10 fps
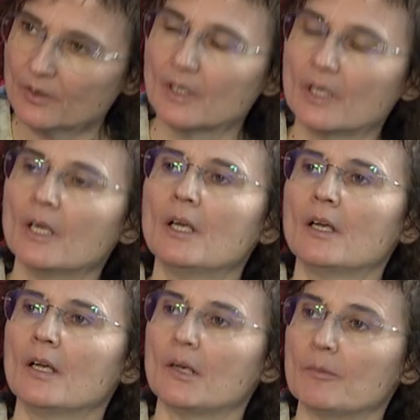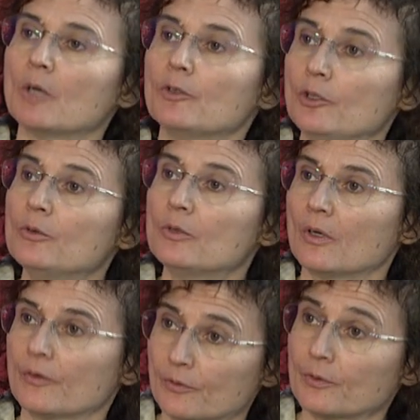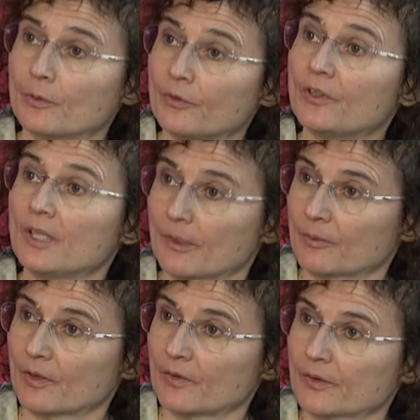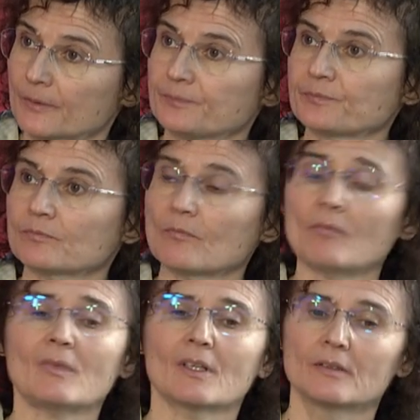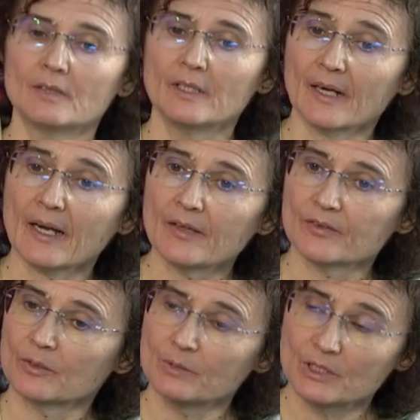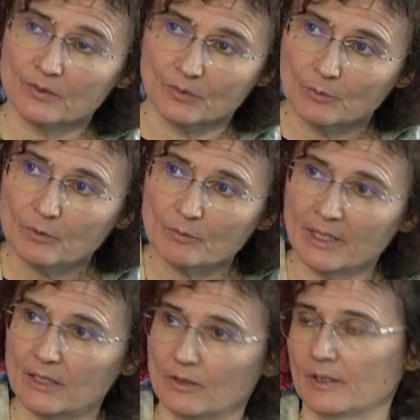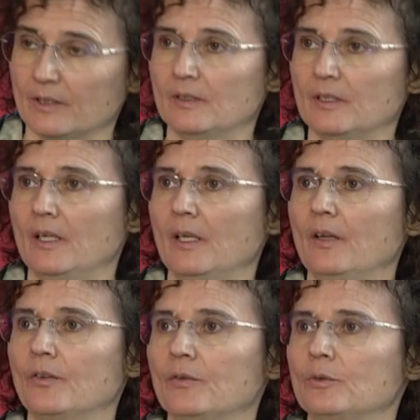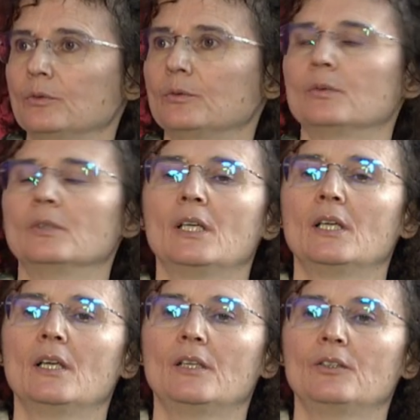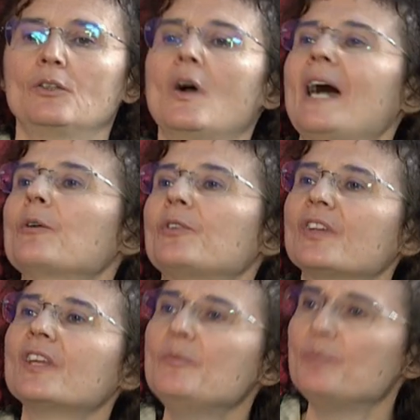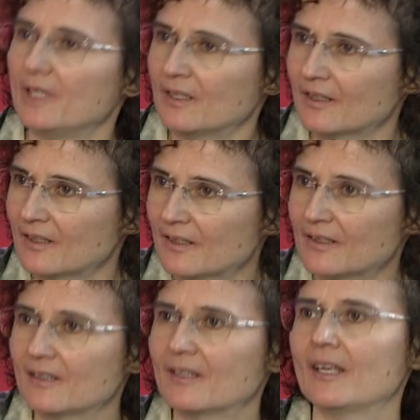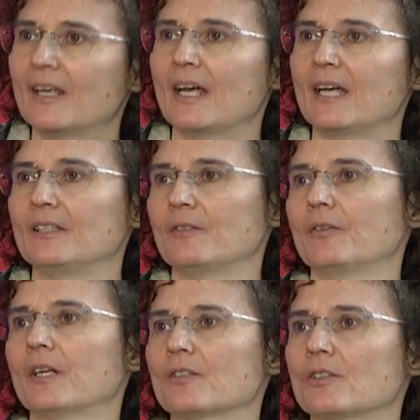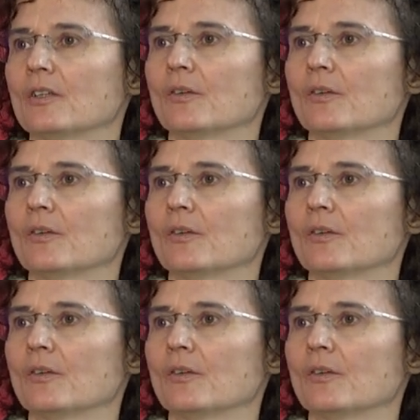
So across a day of learning, you can get very close to saturation. That's why you need to sleep, hopefully, every night.